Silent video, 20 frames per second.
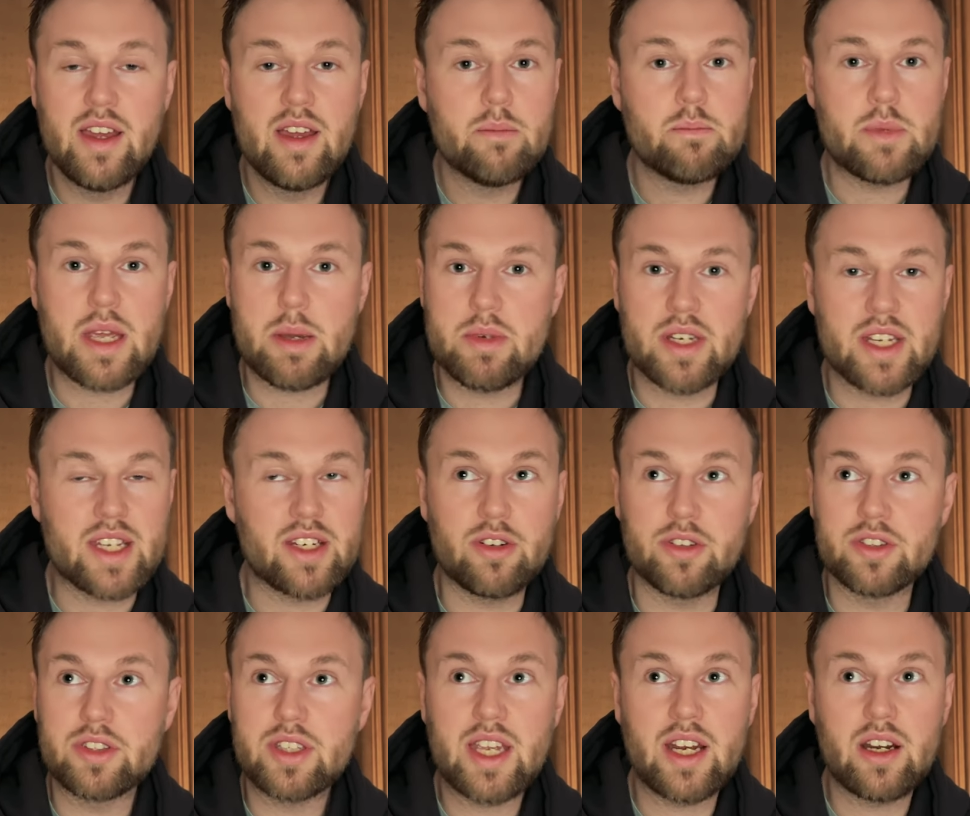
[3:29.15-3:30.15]
Maybe they
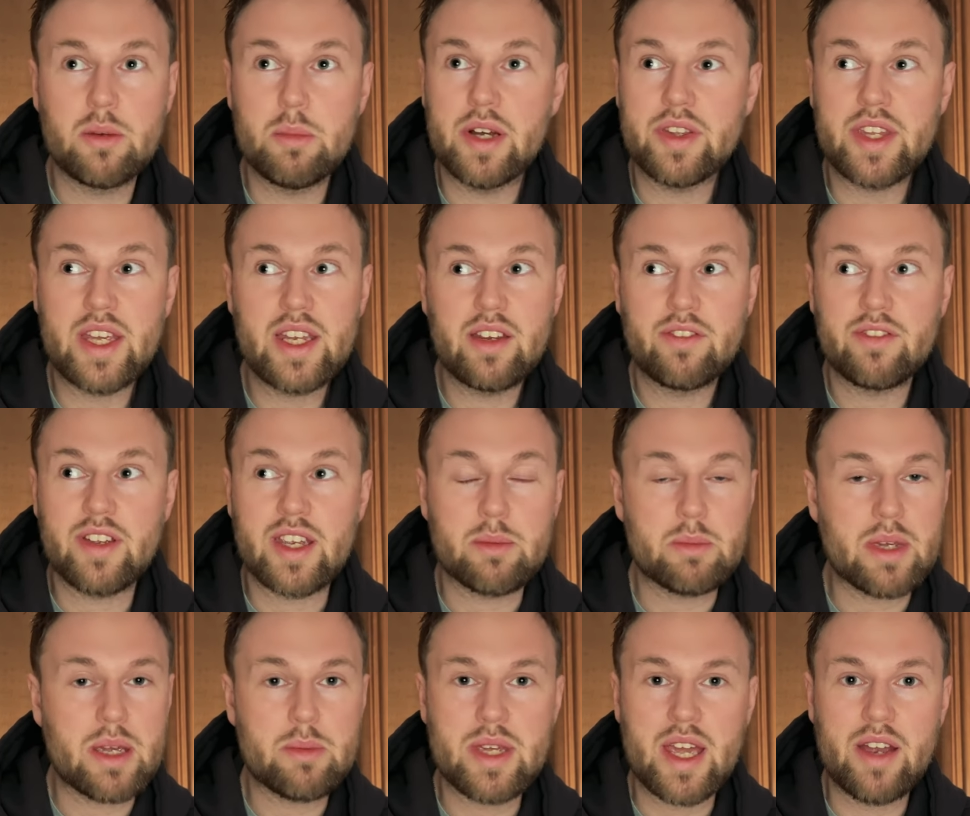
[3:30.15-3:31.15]
don't care about anything.
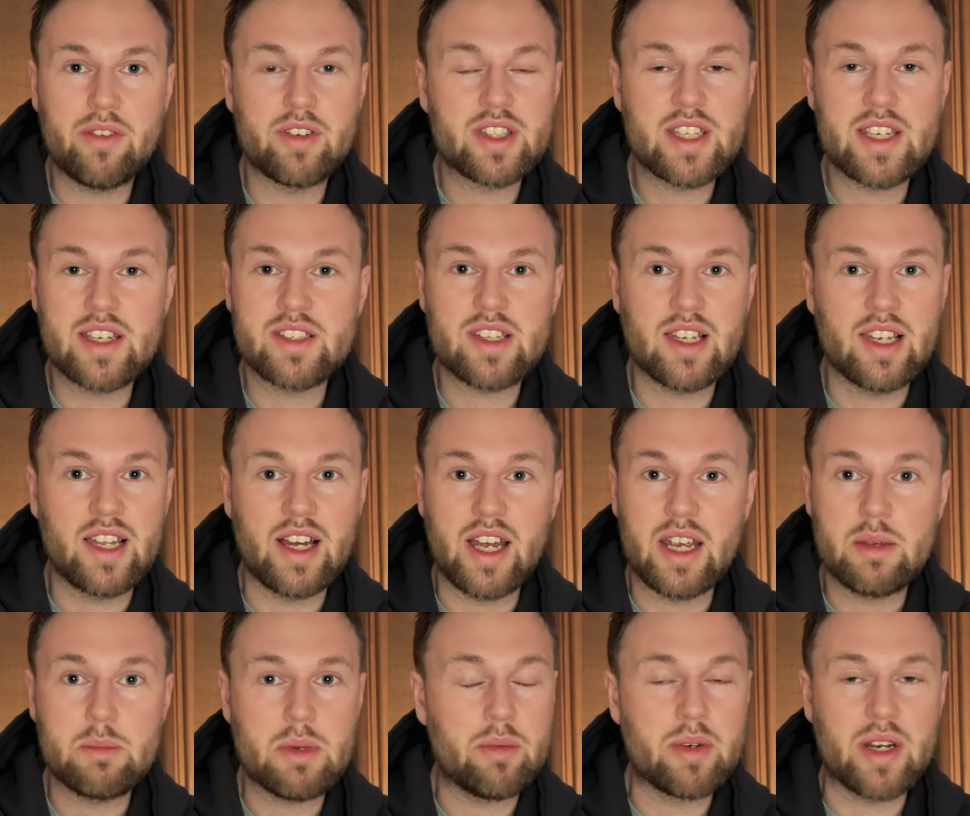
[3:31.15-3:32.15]
Maybe everything's a lie.
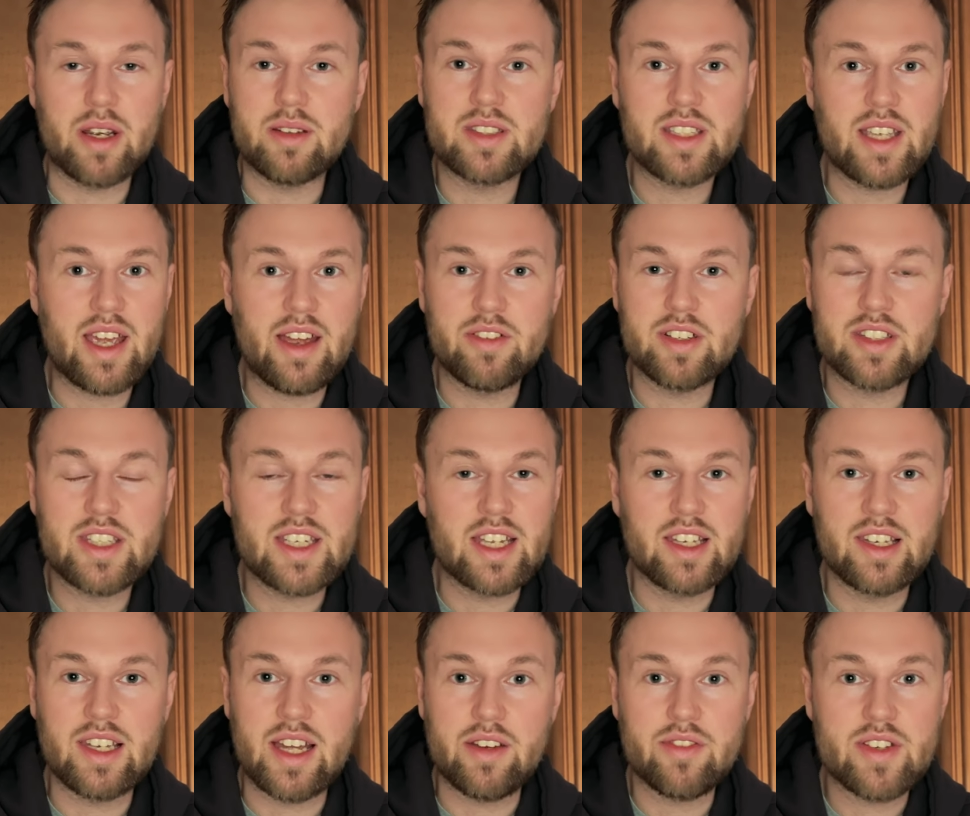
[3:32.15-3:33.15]
Maybe everything in
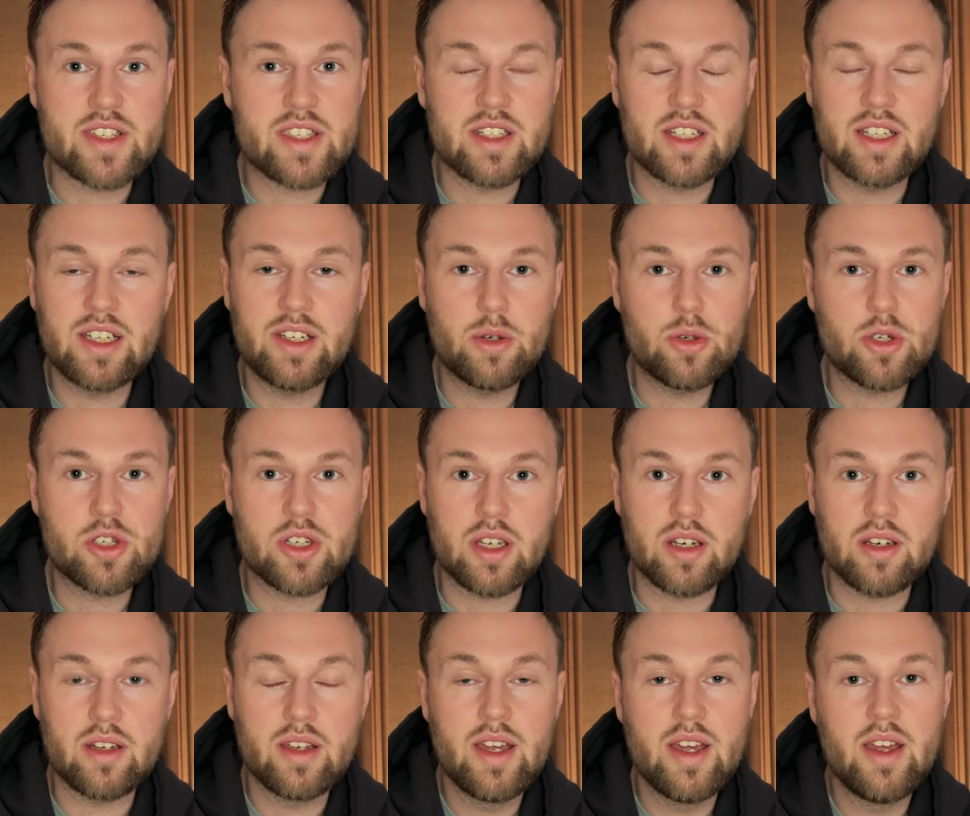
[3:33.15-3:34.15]
life is an illusion.